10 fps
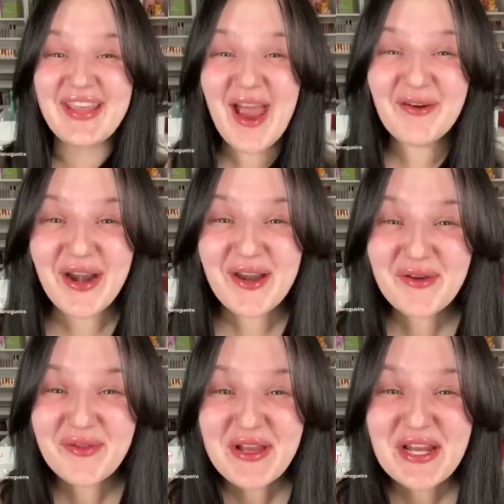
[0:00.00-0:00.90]
Get ready
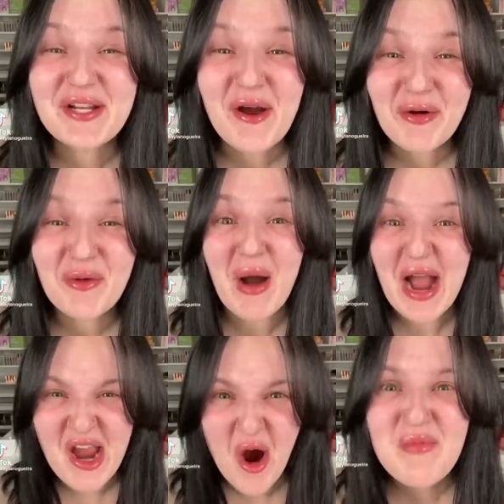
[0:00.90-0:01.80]
with me to go to
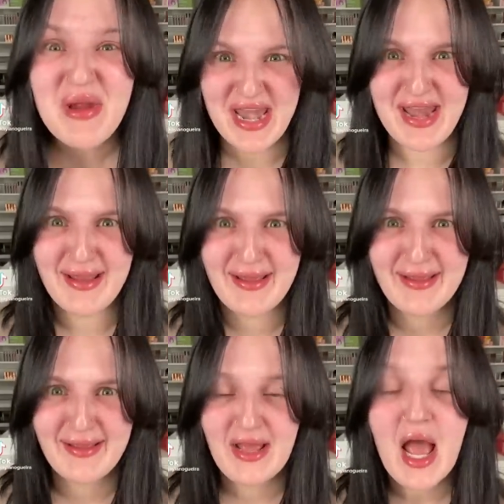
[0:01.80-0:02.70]
Wyoming.
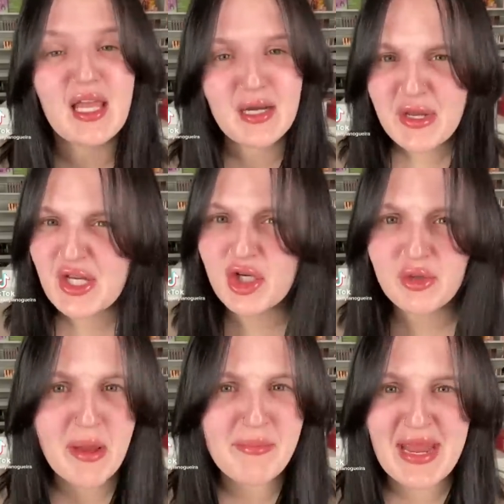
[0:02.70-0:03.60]
I gotta make sure
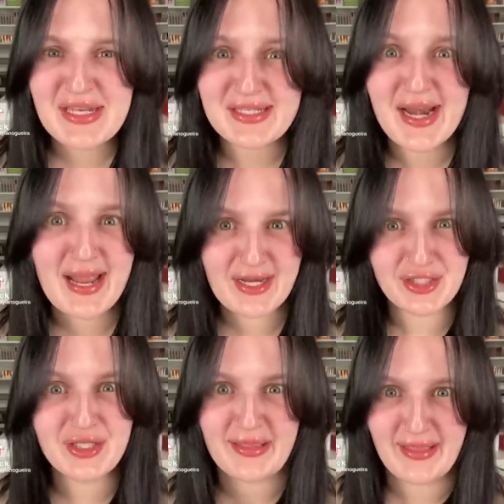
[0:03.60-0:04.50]
my man's not
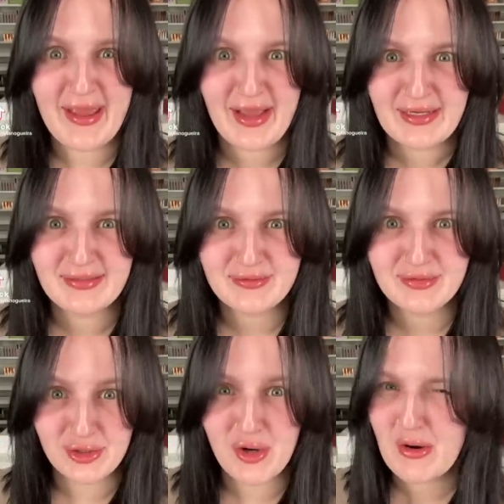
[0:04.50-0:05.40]
actually there.
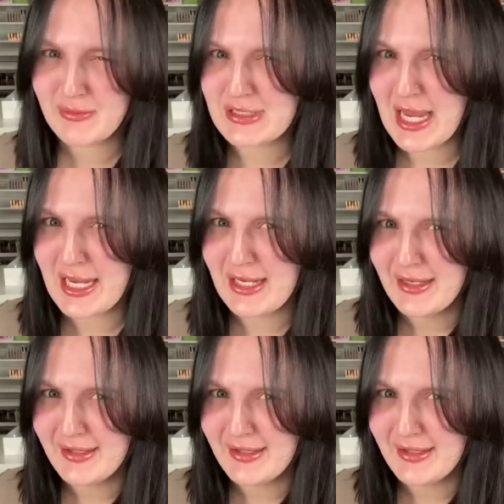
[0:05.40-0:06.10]
You know what I'm saying?